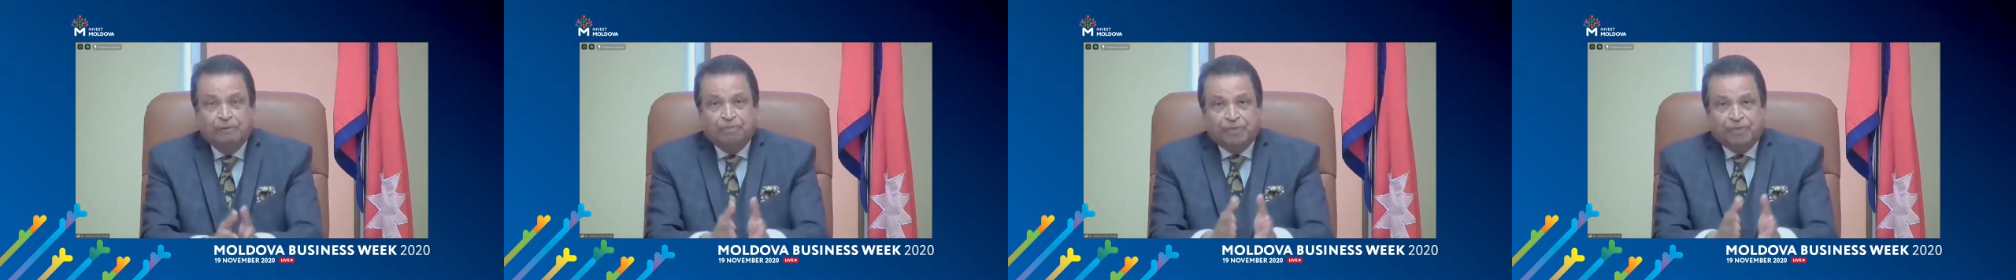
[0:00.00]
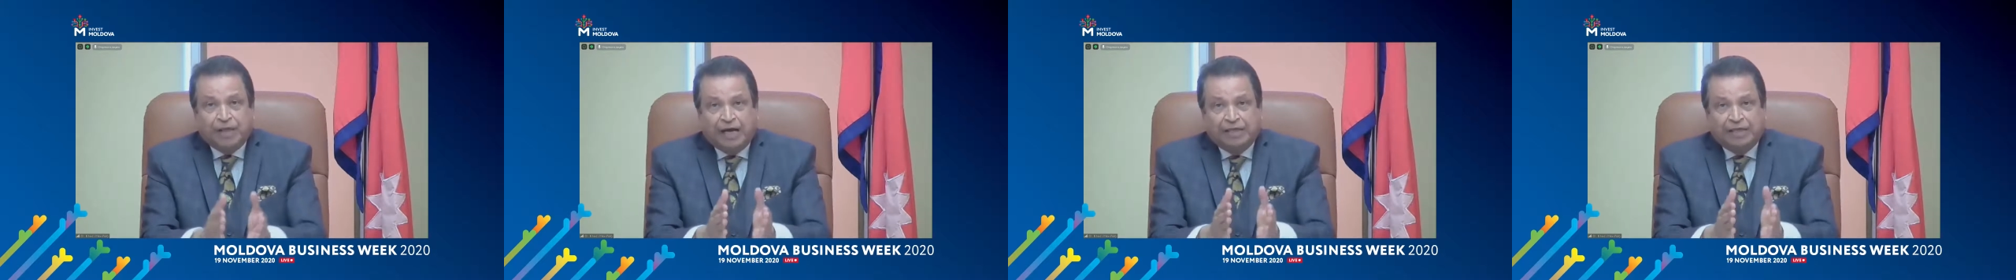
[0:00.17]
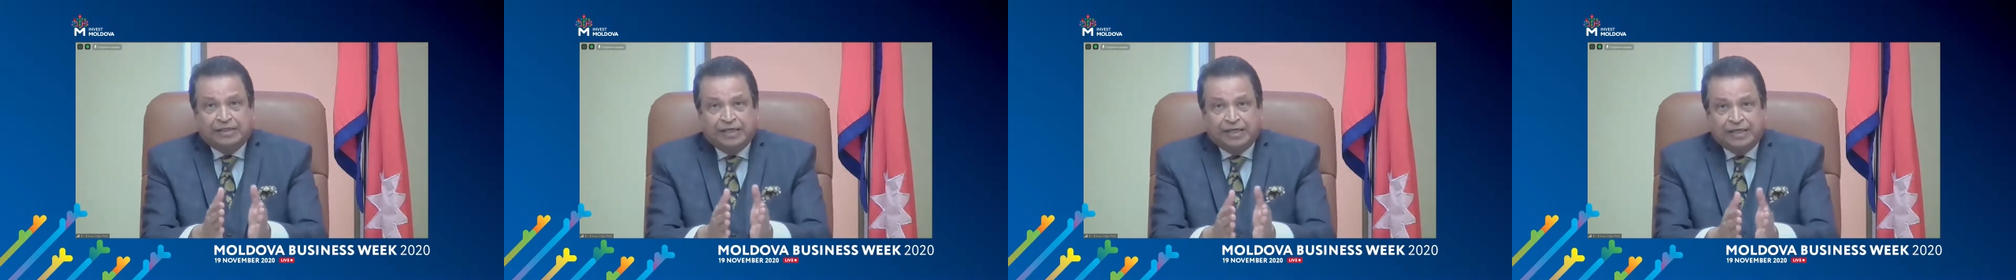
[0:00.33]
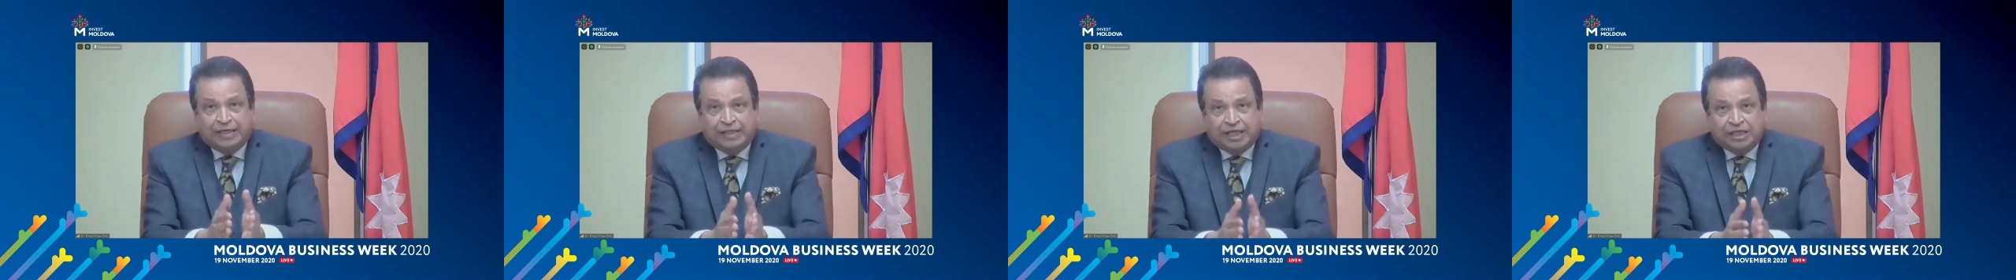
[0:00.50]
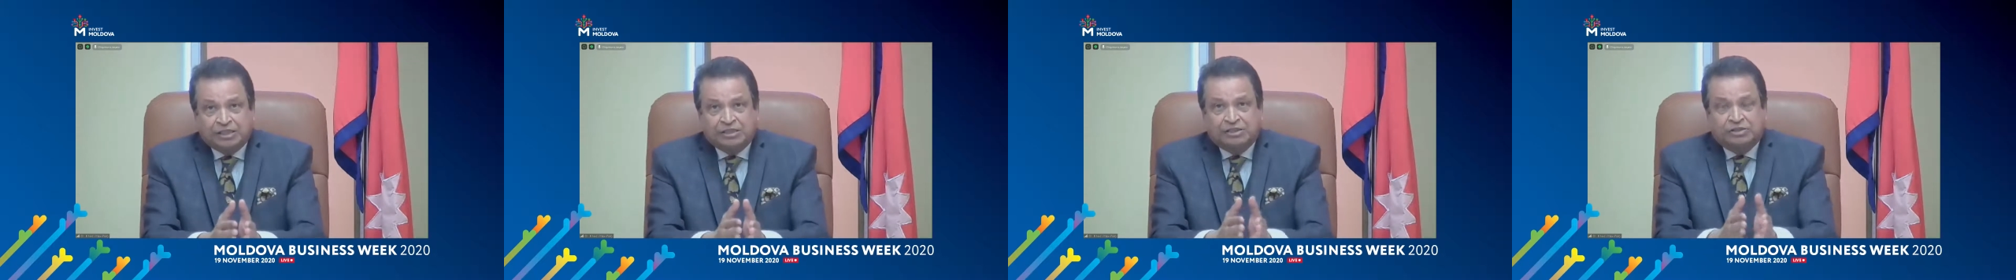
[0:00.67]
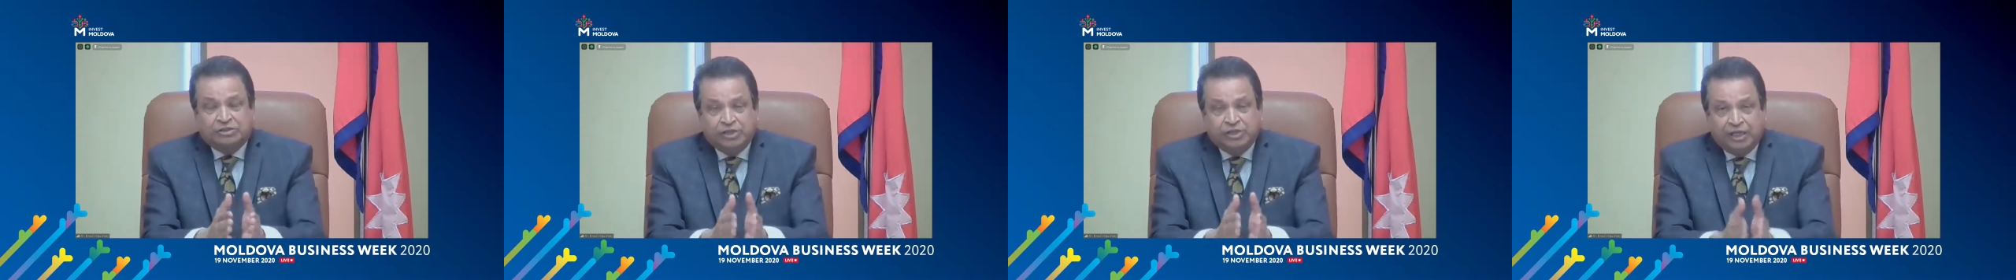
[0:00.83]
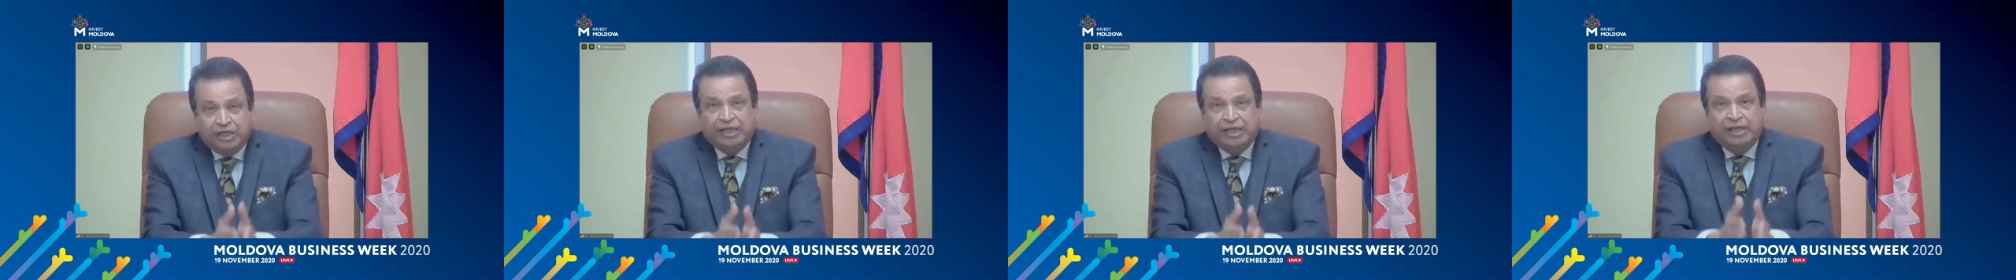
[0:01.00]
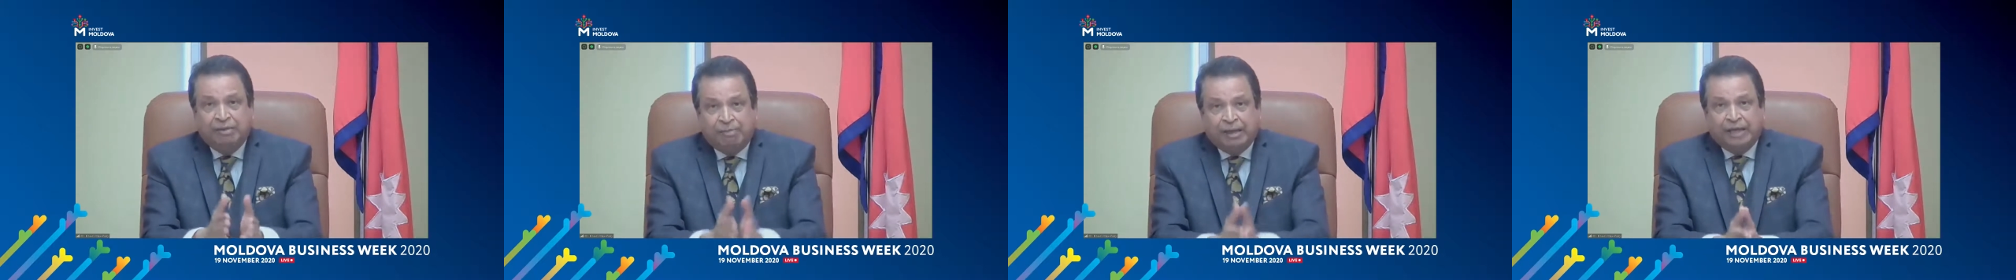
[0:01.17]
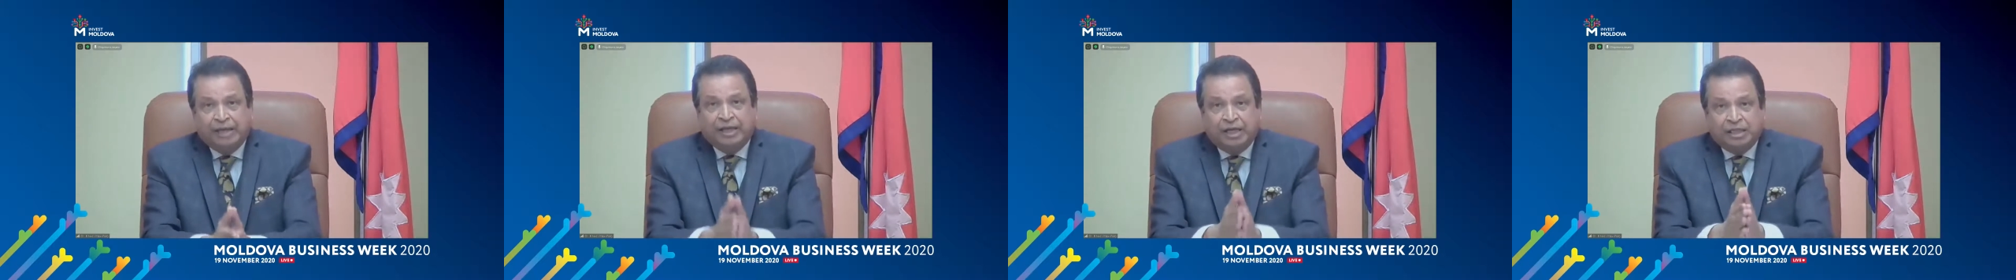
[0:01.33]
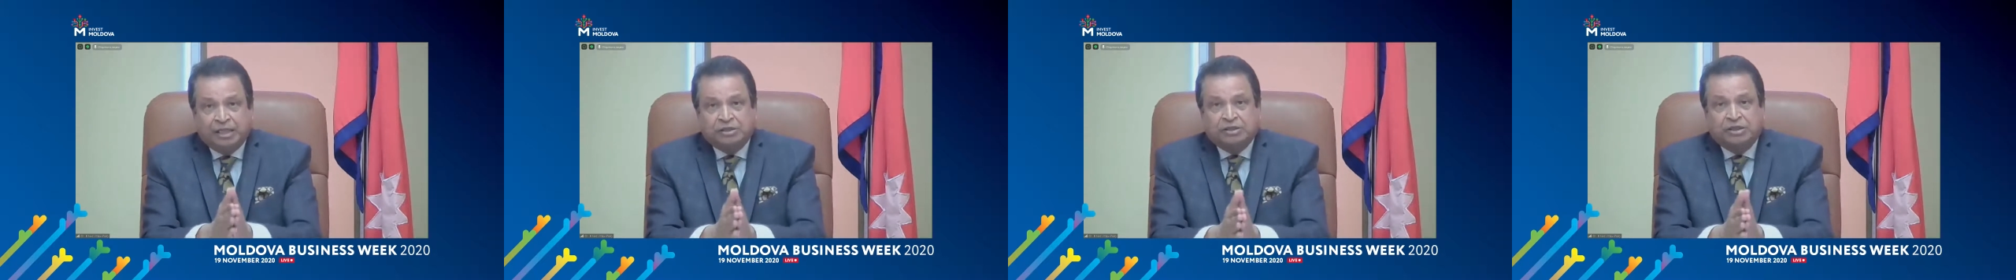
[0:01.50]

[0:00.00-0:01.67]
I think it has really made us,